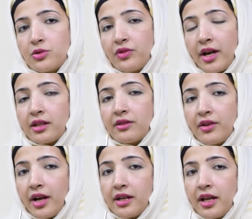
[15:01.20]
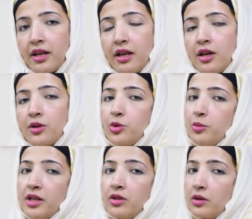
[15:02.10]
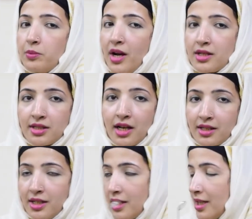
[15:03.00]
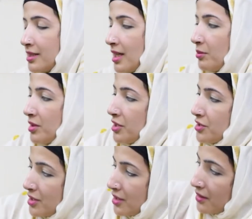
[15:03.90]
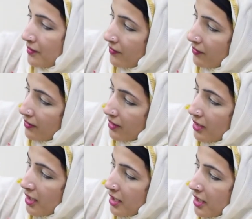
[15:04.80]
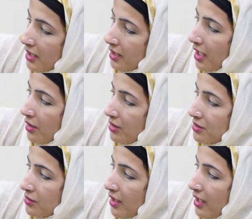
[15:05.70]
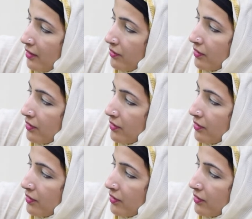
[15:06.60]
find the finding, you may not pass that examination. Again, I also have